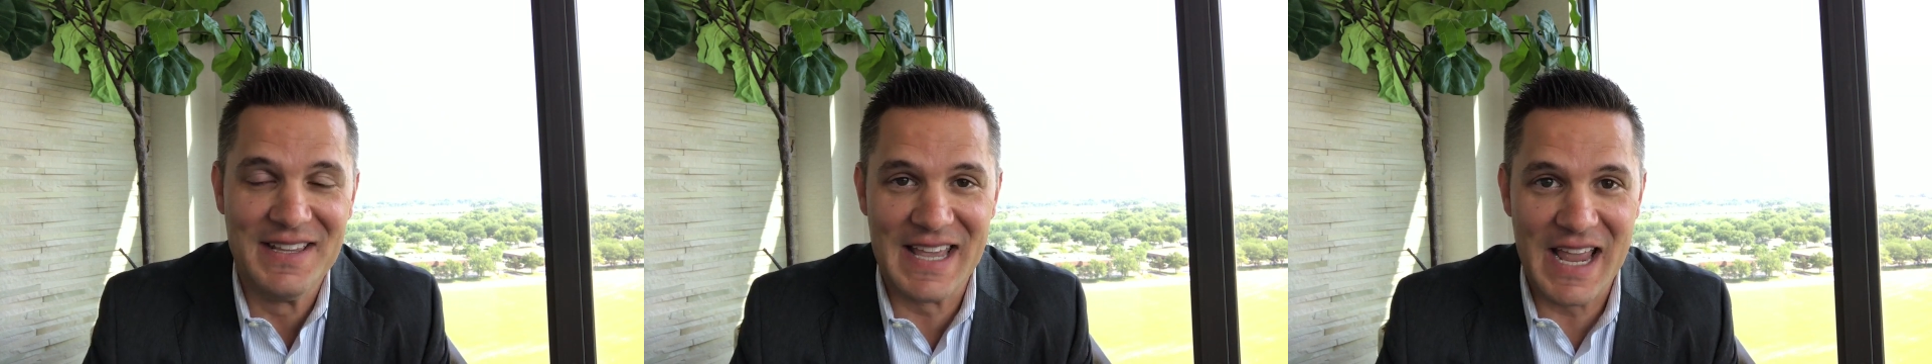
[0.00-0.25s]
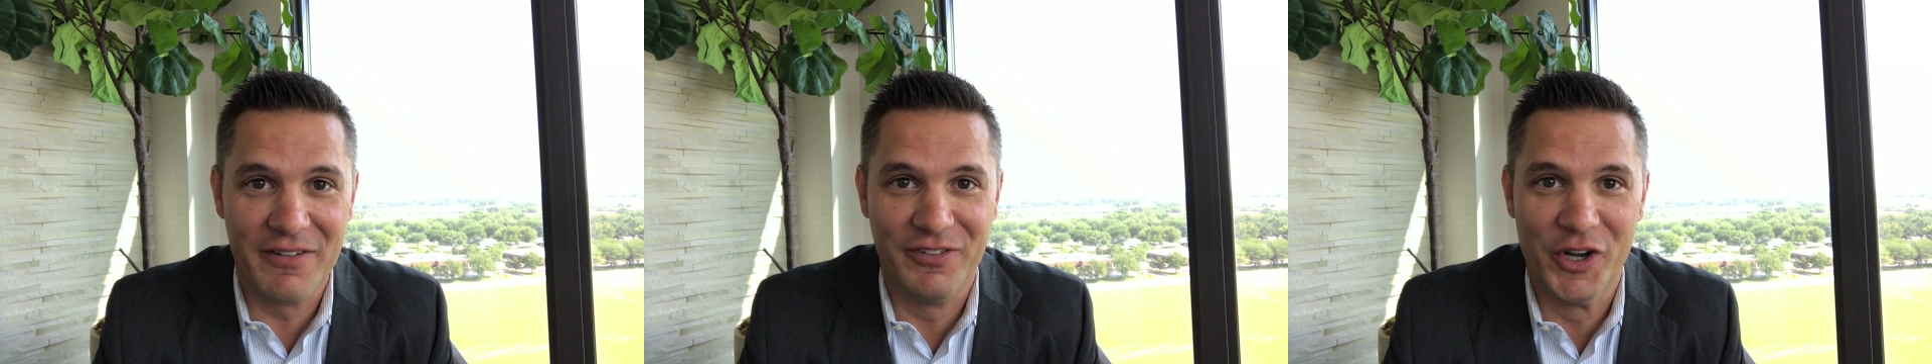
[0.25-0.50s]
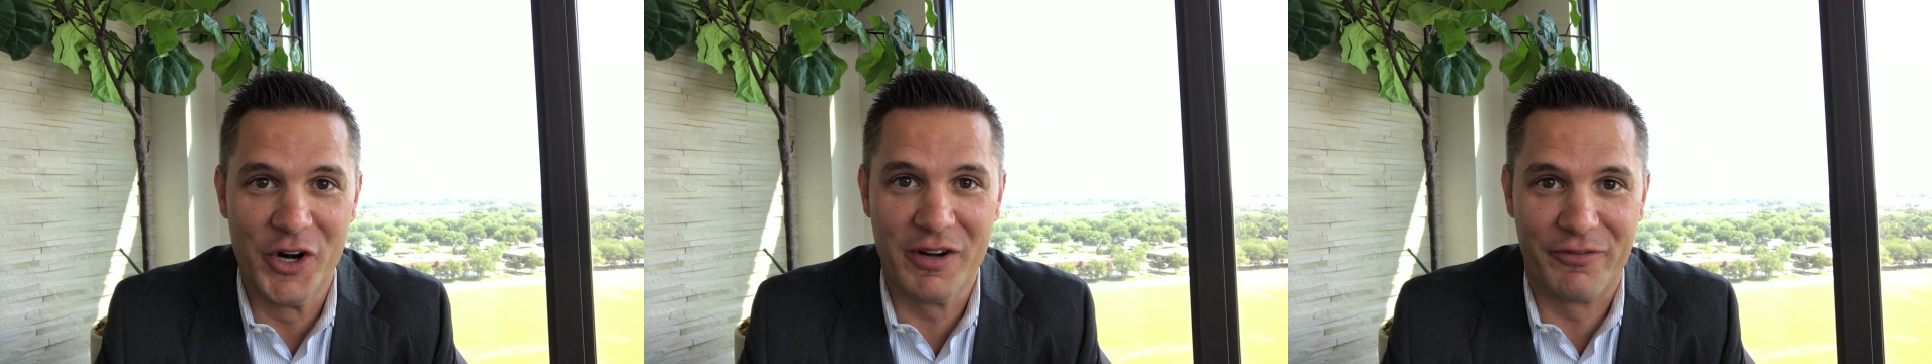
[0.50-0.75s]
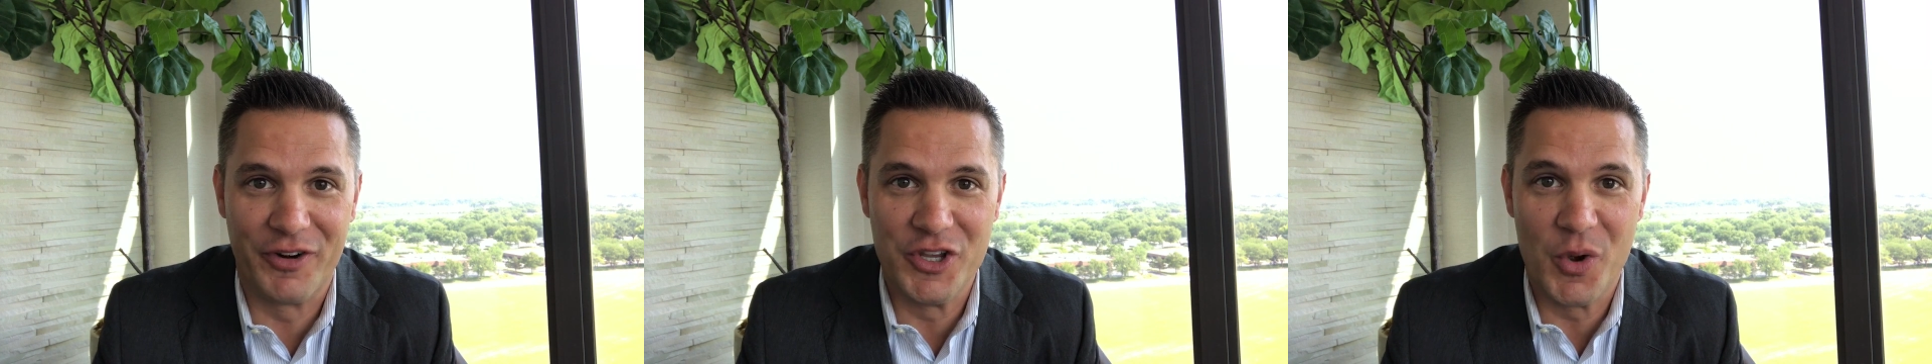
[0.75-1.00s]
day of
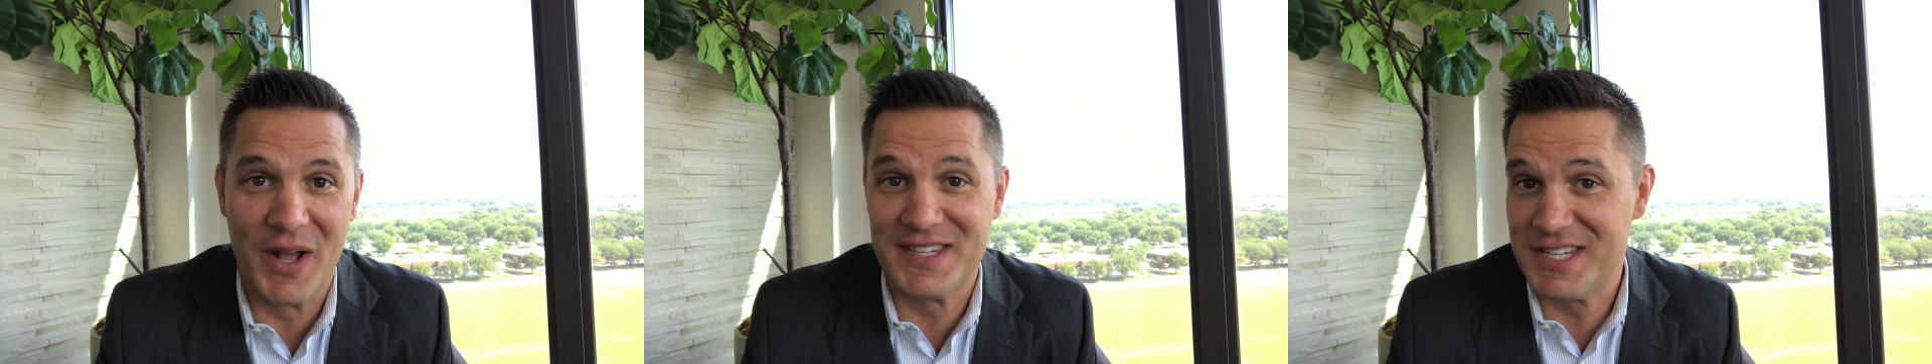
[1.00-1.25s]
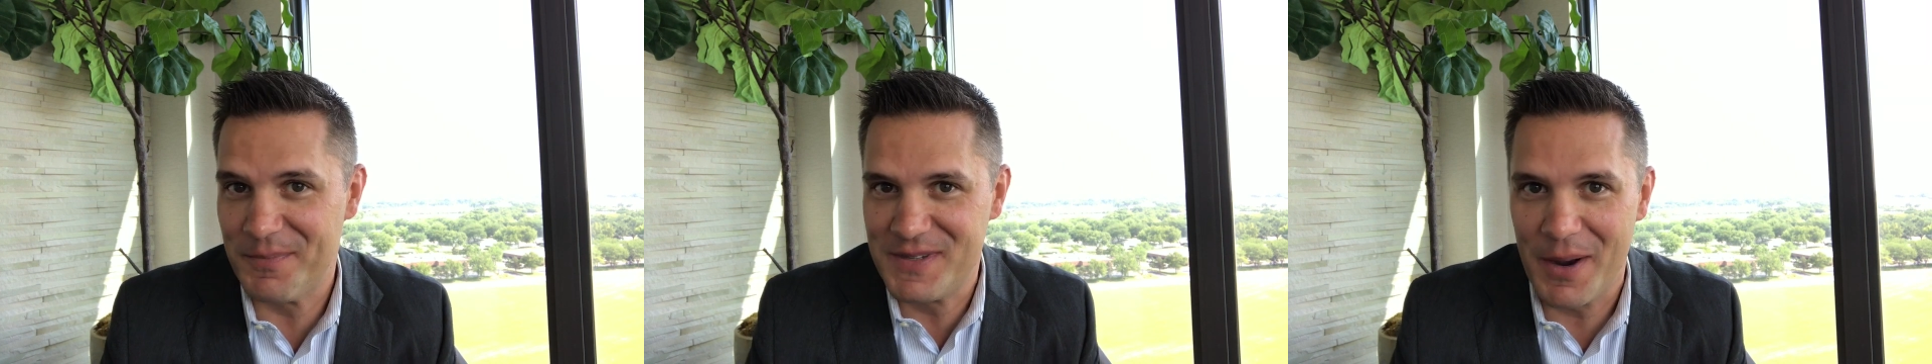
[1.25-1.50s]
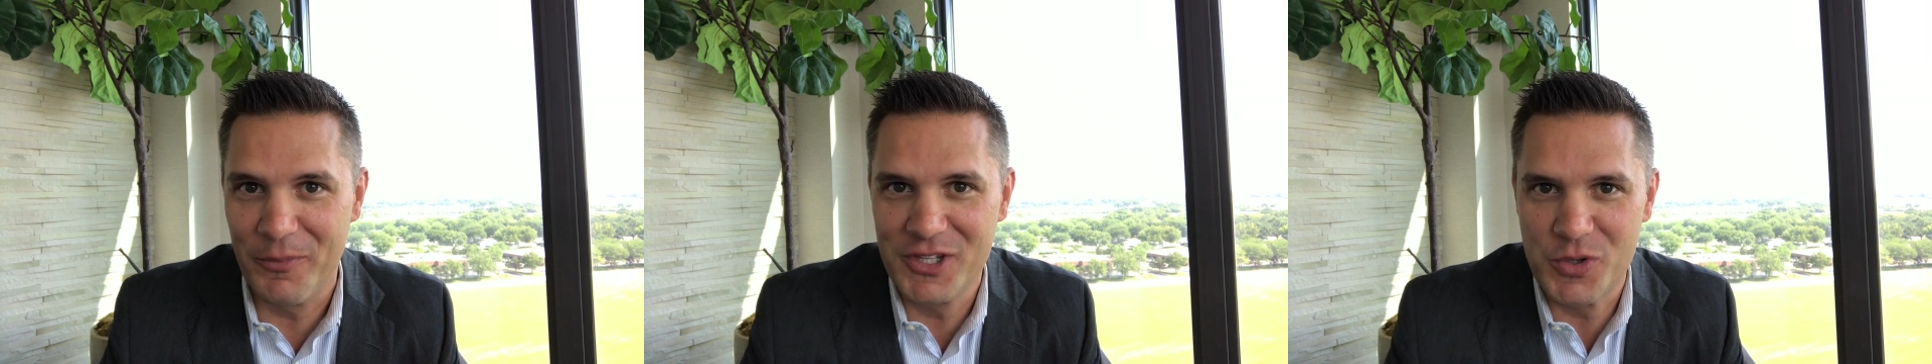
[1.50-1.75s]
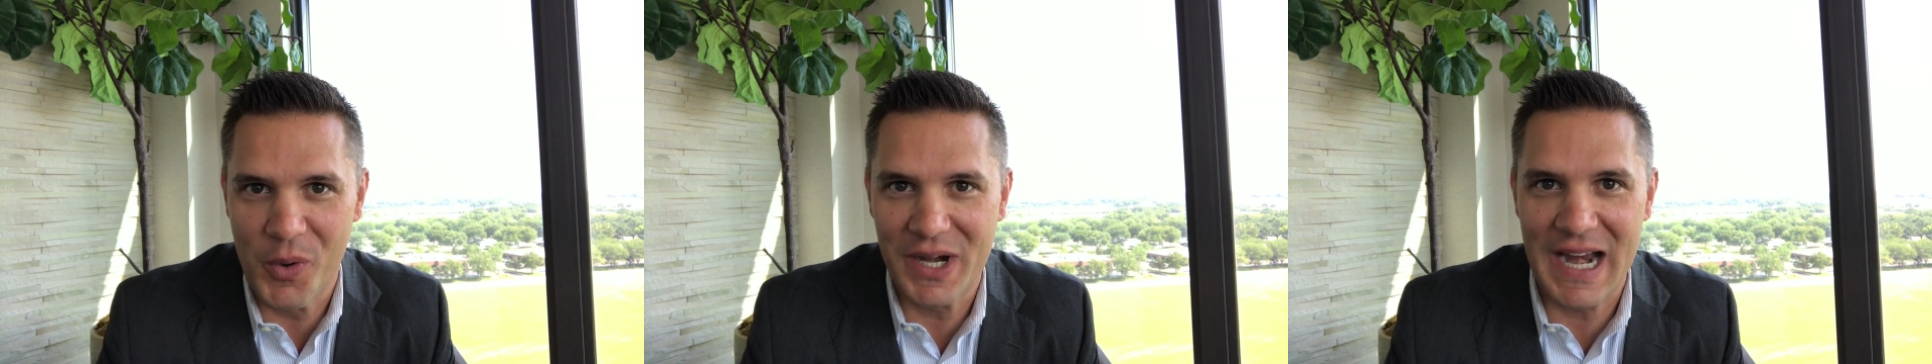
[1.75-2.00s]
learning for you. On September
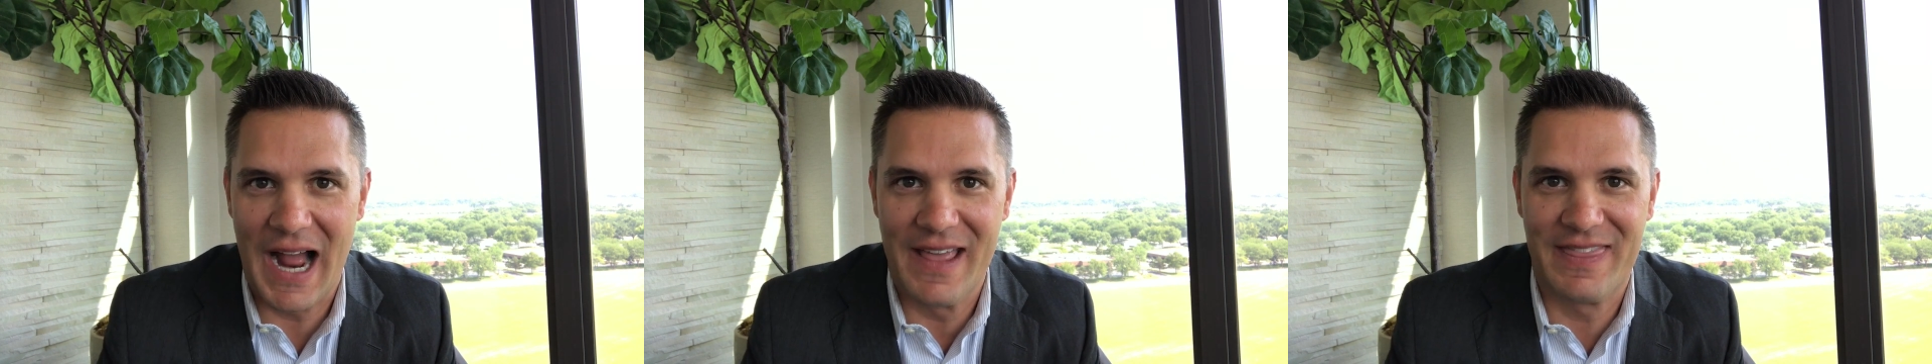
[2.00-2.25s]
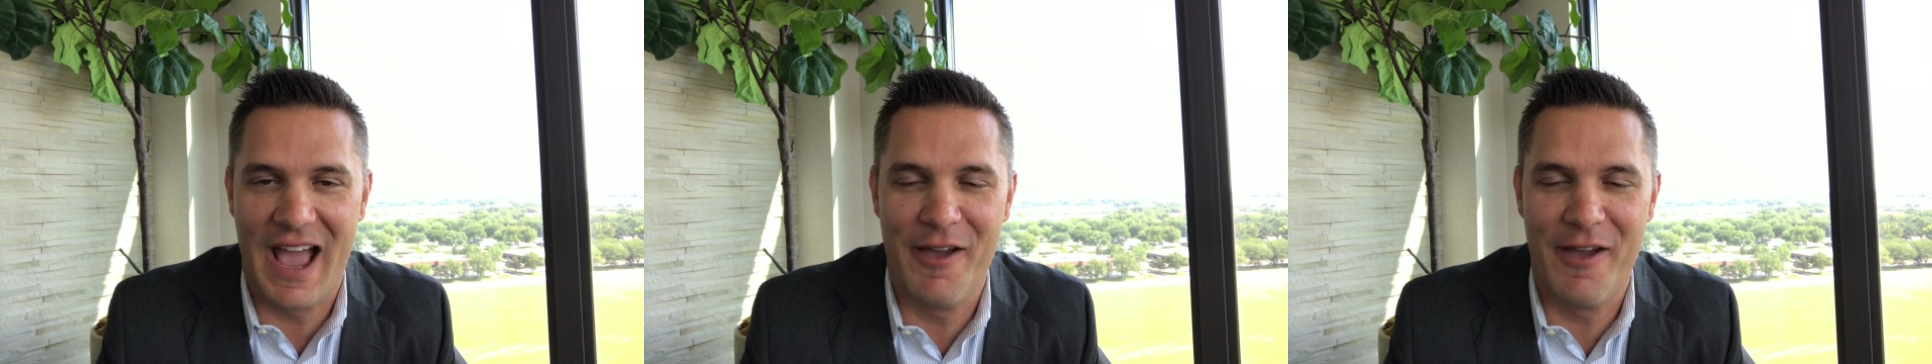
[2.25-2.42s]
29th,